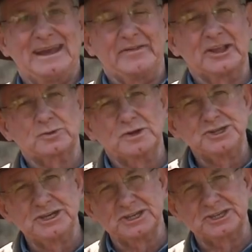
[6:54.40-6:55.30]
And that's when
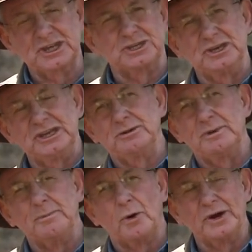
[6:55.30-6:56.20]
Jesus says you need to
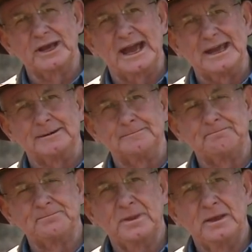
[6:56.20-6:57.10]
be born again.
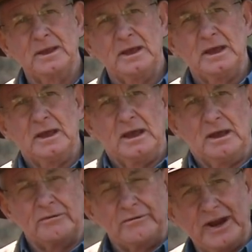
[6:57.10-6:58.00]

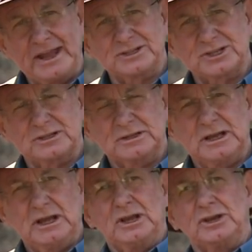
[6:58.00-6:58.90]
Friends,
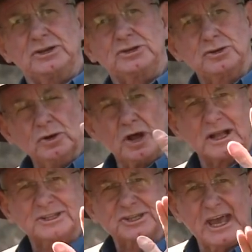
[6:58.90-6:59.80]
do
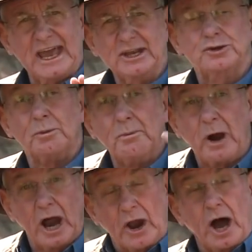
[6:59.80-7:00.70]
not say,
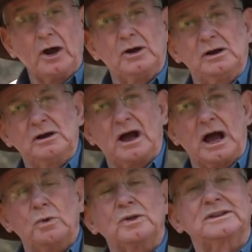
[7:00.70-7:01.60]
Tomorrow
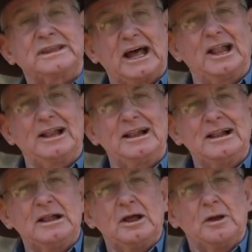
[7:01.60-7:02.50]
I will tell
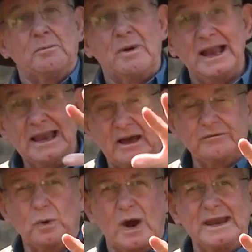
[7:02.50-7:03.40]
my
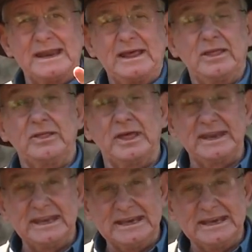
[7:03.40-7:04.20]
loved one that he